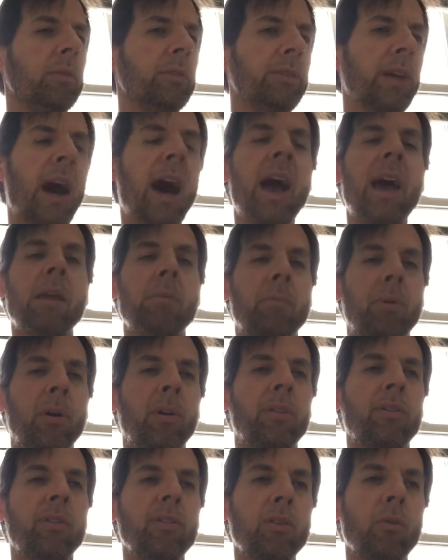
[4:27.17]
diet
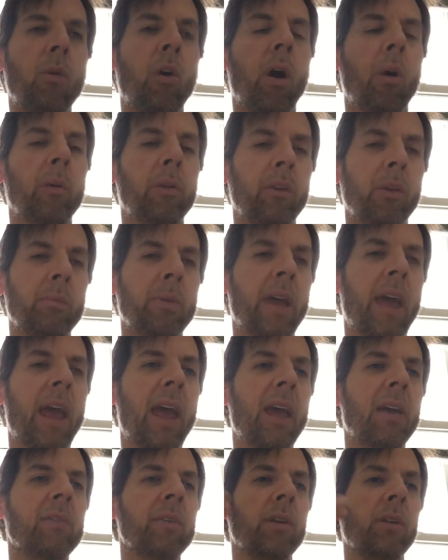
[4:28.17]
person you are with your
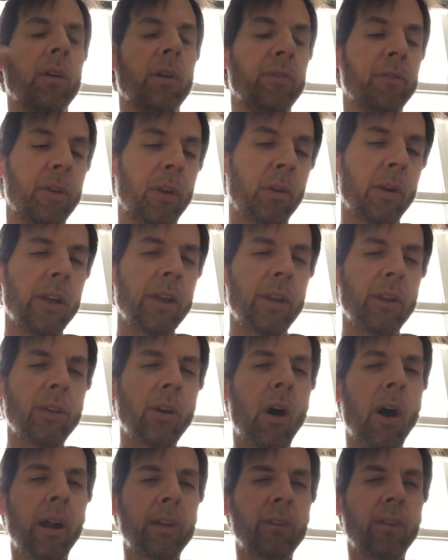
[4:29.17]
behavior. If you're into
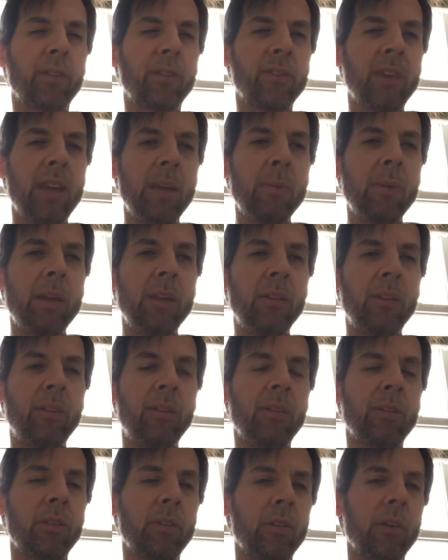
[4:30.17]
Dr.
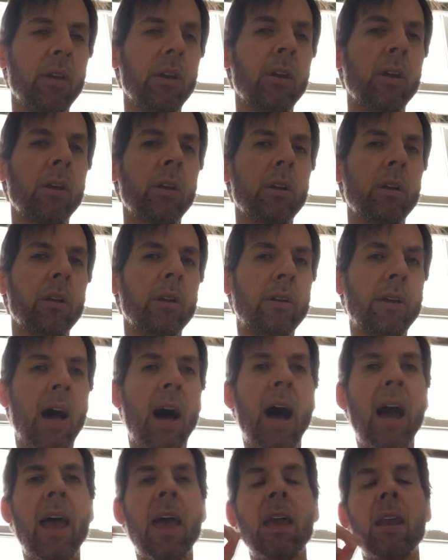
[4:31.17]
Sebi's
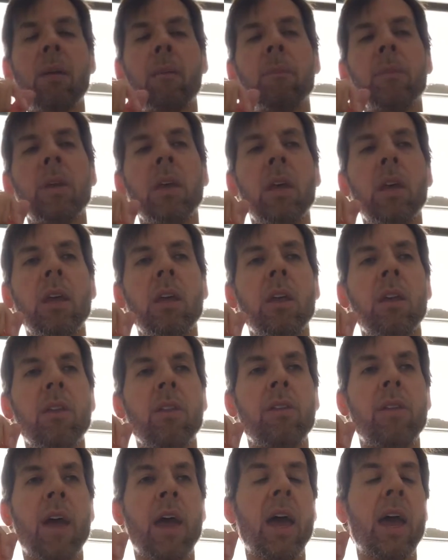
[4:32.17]
diet,
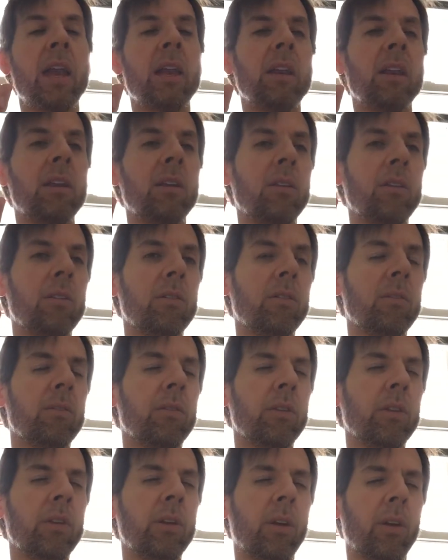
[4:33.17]
then
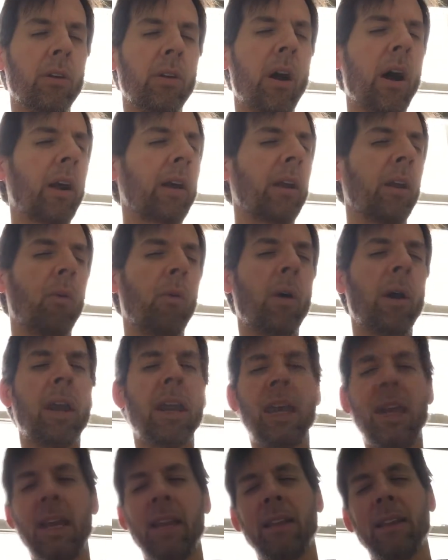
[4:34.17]
you're not going to want
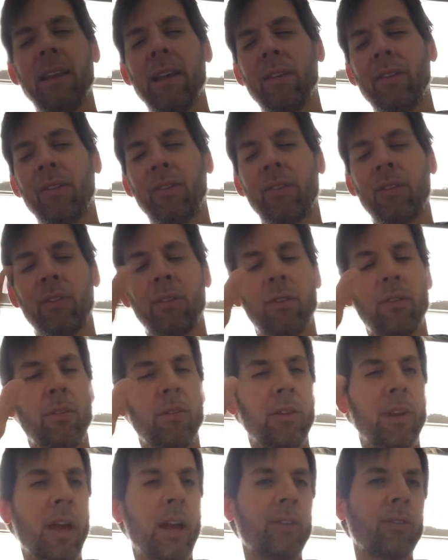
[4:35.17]
to eat this.
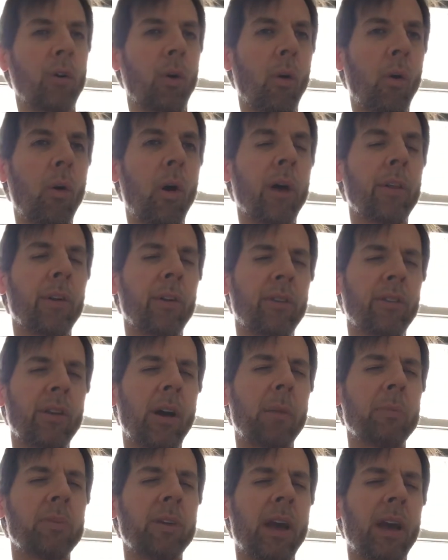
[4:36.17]
That's a whole other
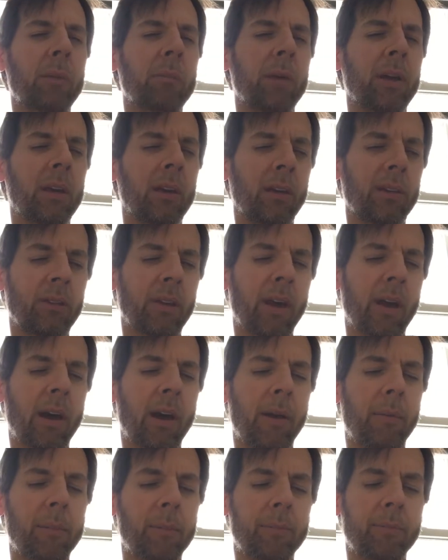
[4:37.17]
subject, because
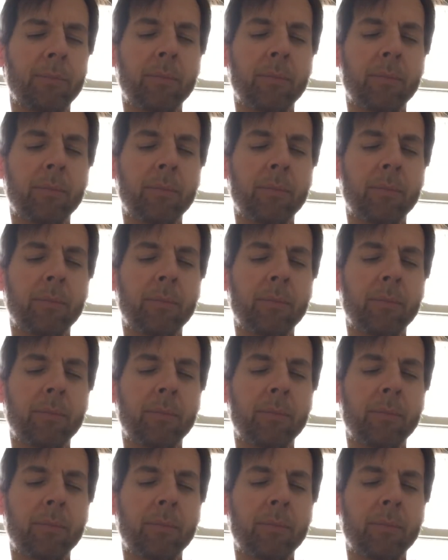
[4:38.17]
and